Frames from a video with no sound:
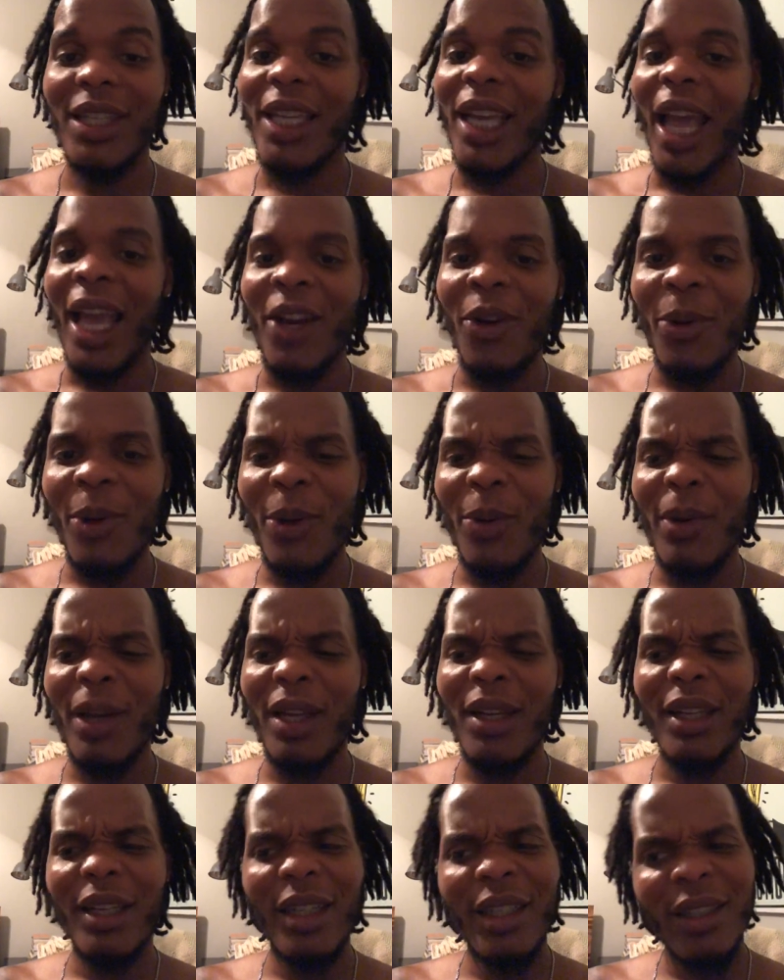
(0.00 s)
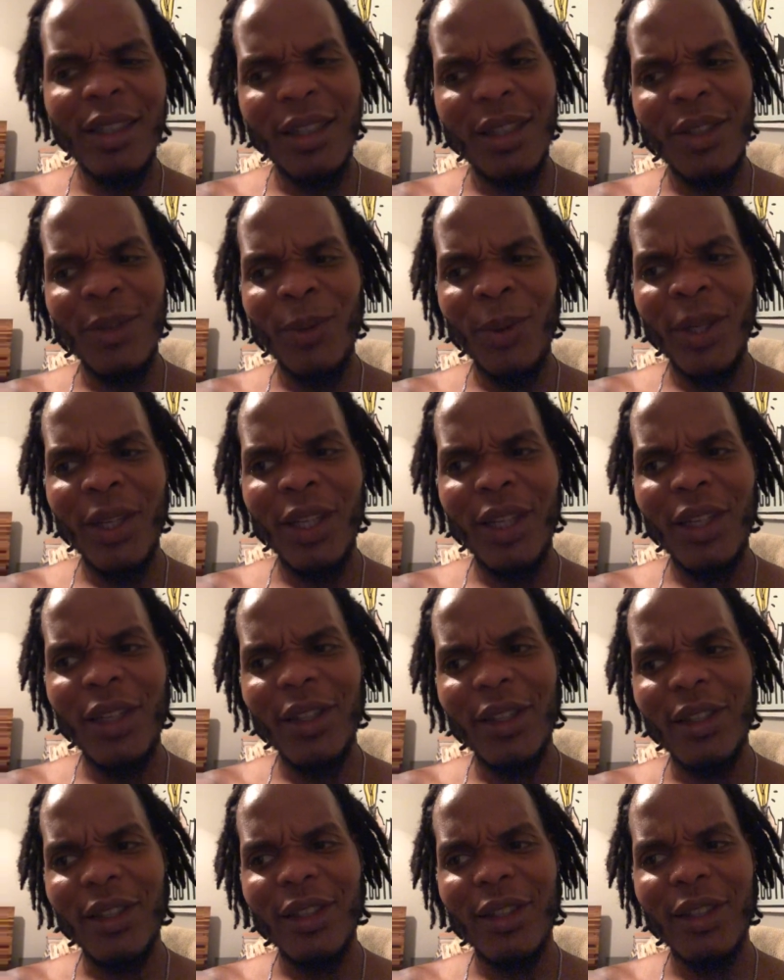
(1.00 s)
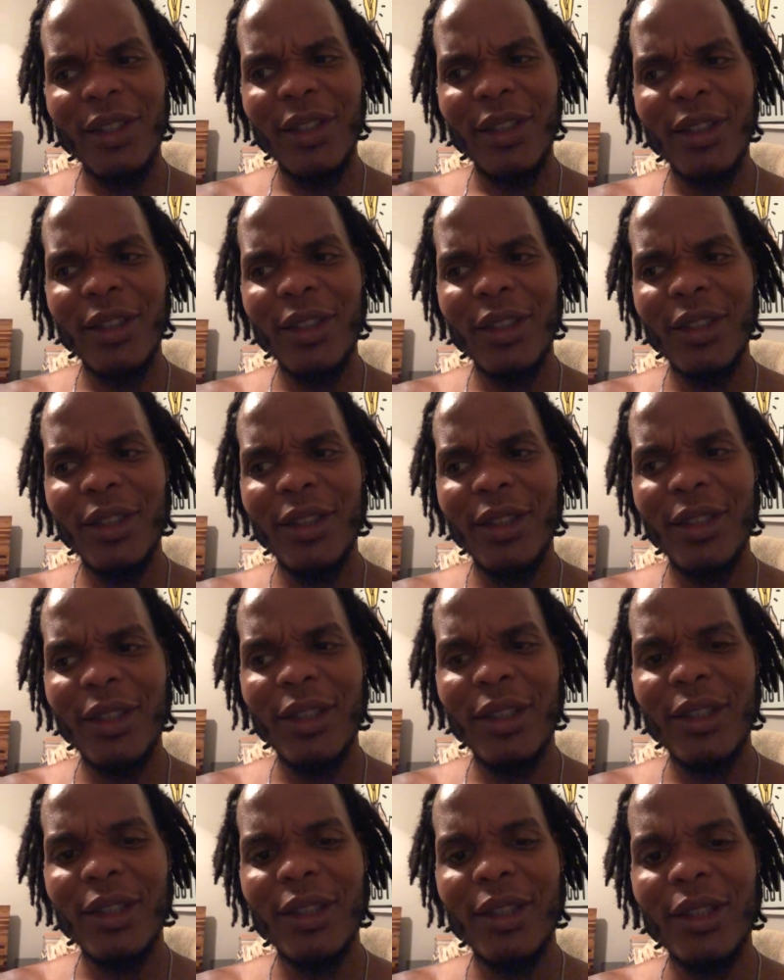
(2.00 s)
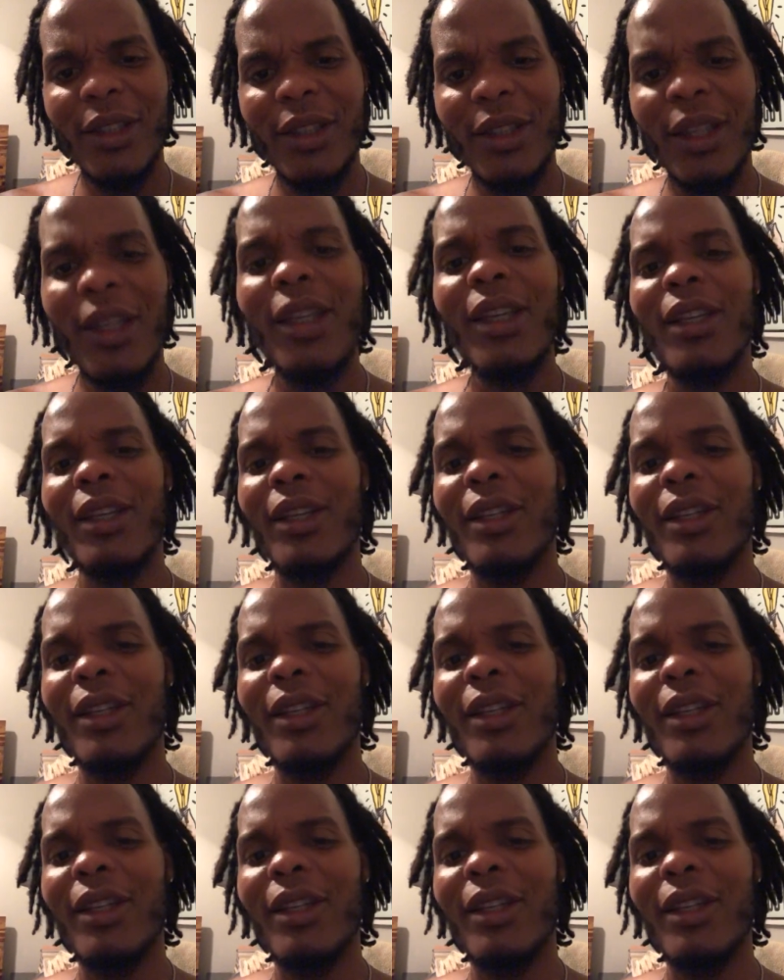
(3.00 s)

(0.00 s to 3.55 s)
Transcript: Ain't no way around it. It's just what it is. Yeah.